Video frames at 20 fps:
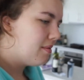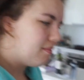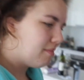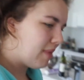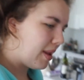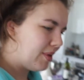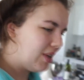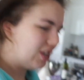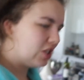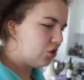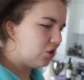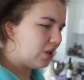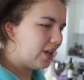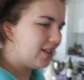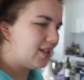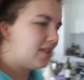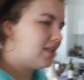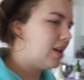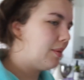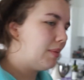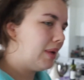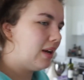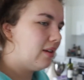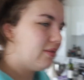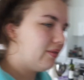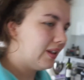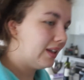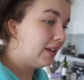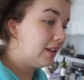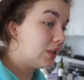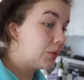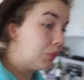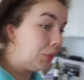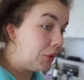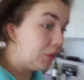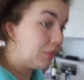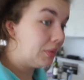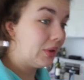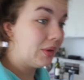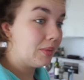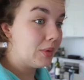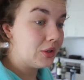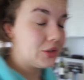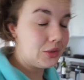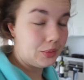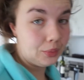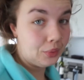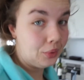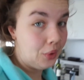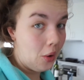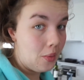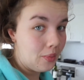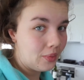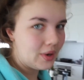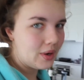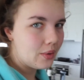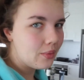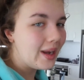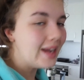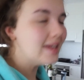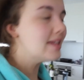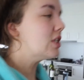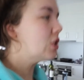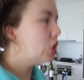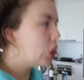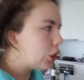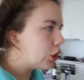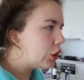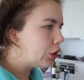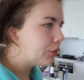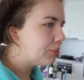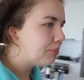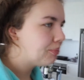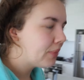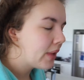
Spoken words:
Maybe get dressed. I mean, I feel like that's probably the most appropriate way to go.